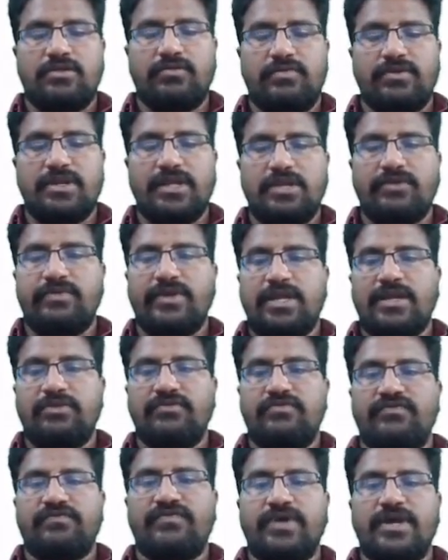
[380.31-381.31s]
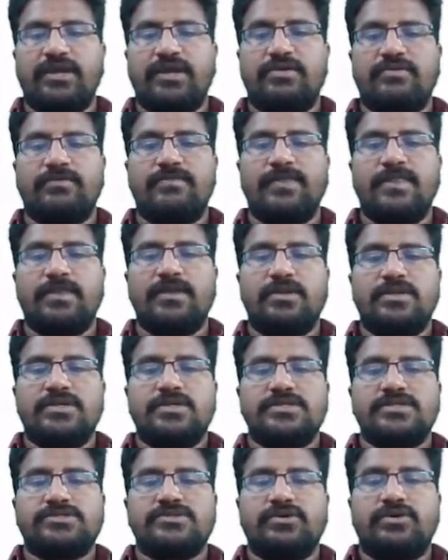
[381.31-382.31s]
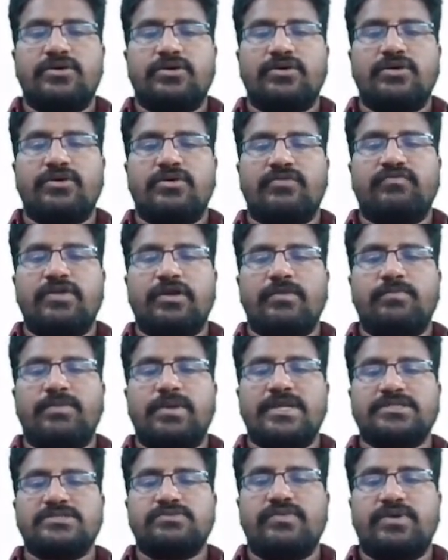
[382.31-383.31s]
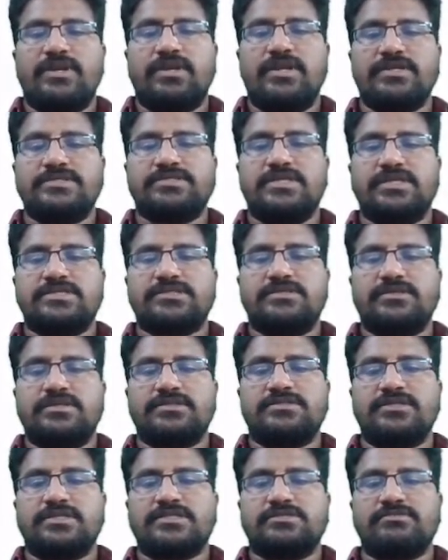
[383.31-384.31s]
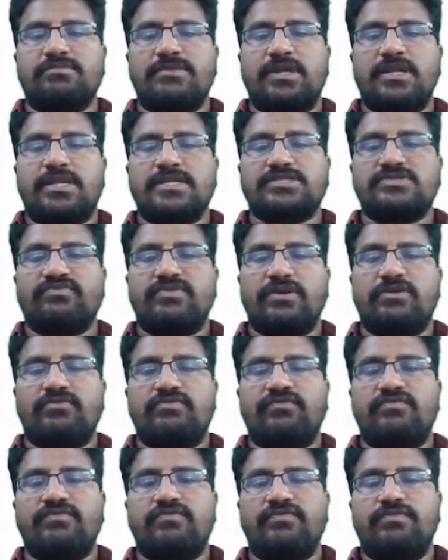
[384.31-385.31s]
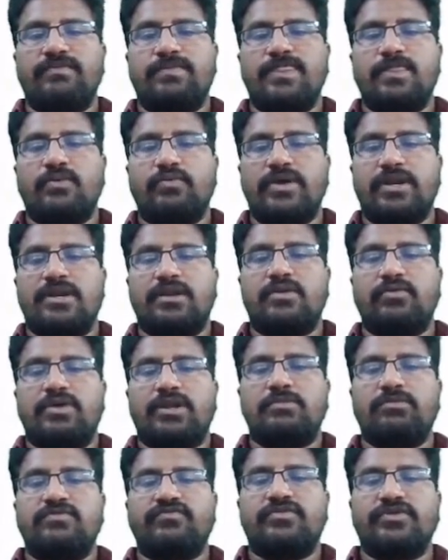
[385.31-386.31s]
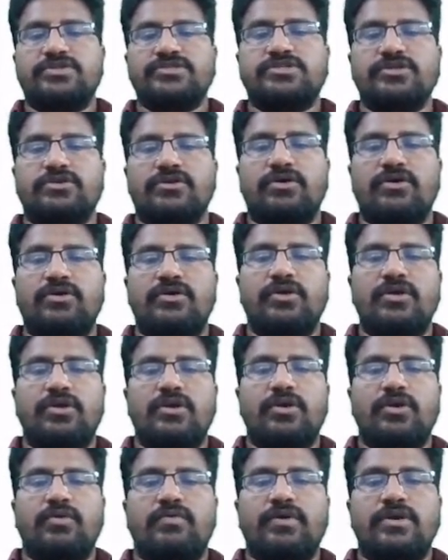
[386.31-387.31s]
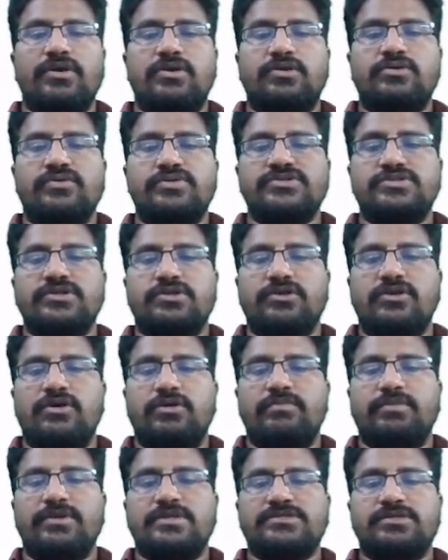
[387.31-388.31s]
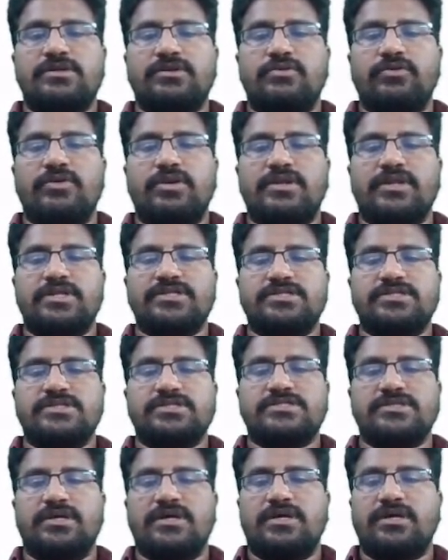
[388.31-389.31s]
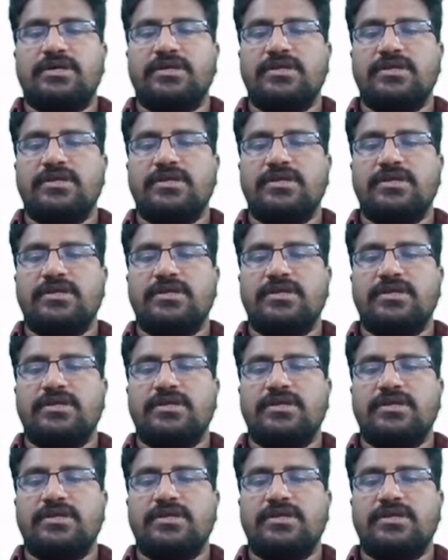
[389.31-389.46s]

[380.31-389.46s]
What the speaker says: When I value 5, so 5 plus 1, 6, 6 minus 5, 1, 1 before 0, 1 to 0 means no iterations.